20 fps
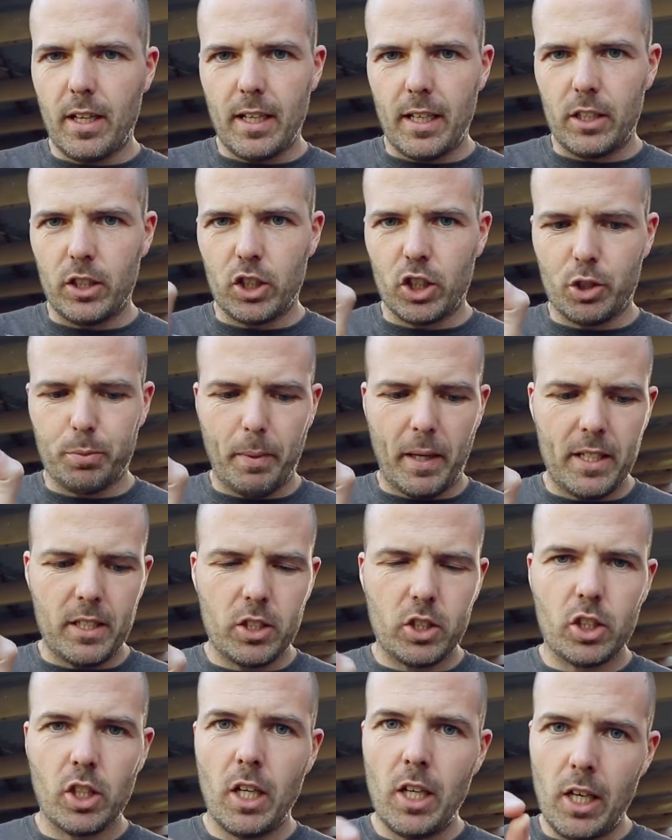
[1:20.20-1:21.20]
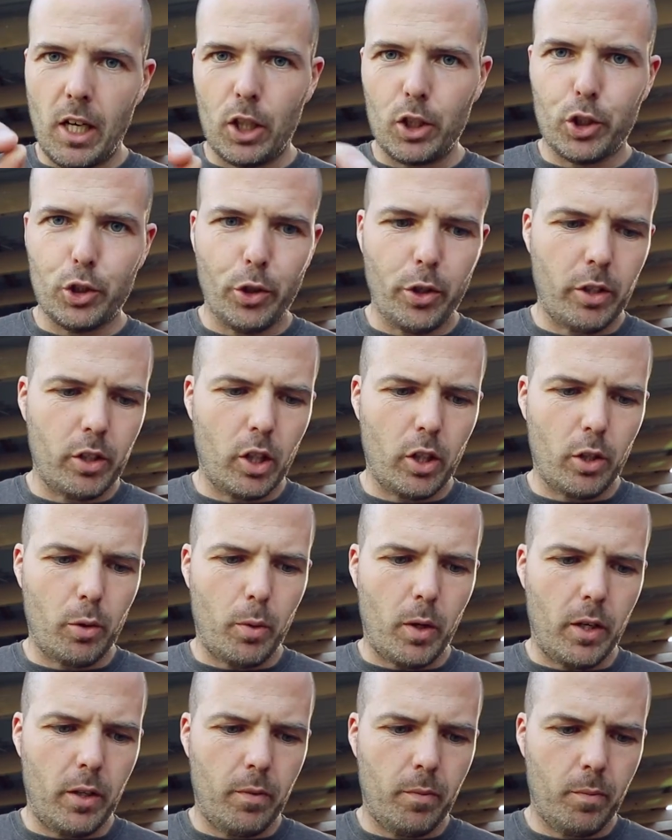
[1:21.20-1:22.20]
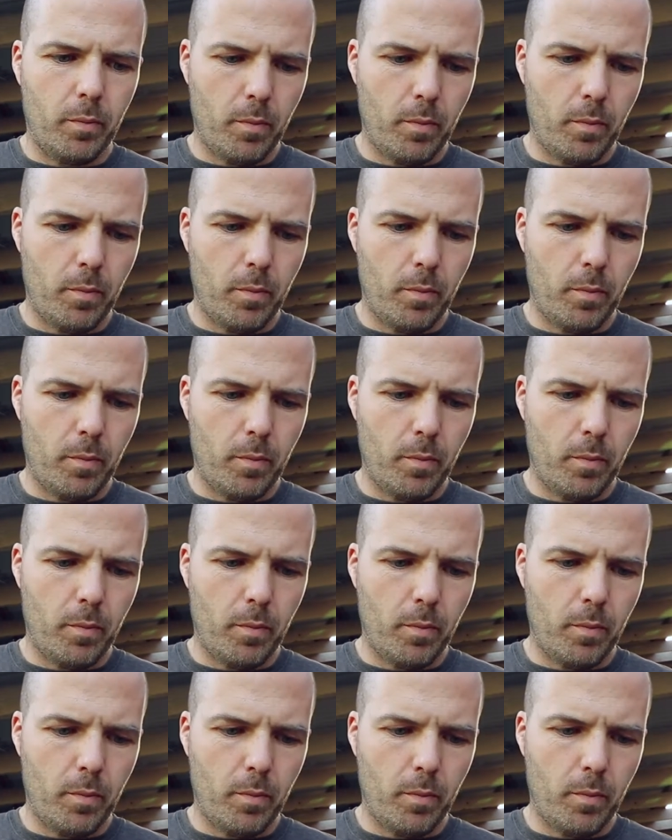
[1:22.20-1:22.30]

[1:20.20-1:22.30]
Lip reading: and it just spins. I'll show you another one.